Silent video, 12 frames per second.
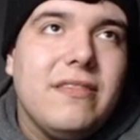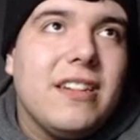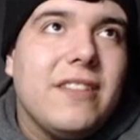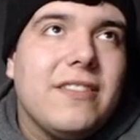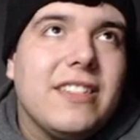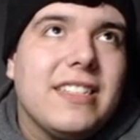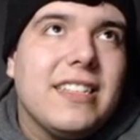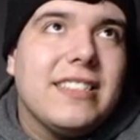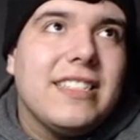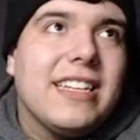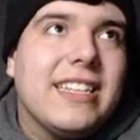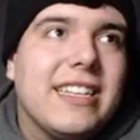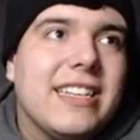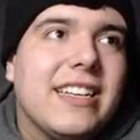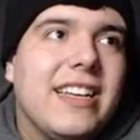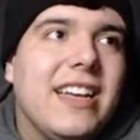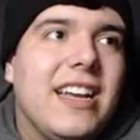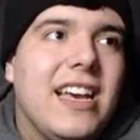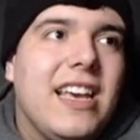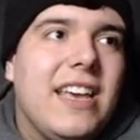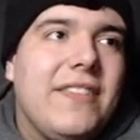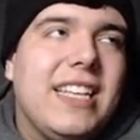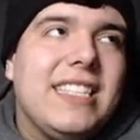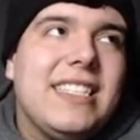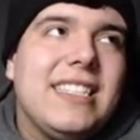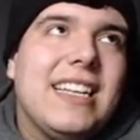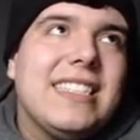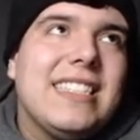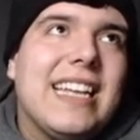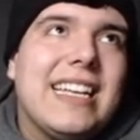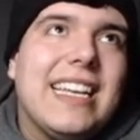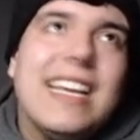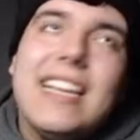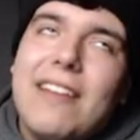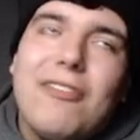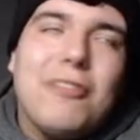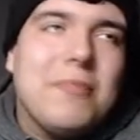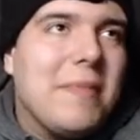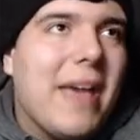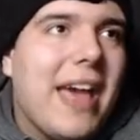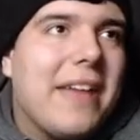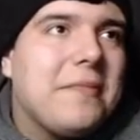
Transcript: cover this onside kick. If he gets this onside kick, I won't be mad.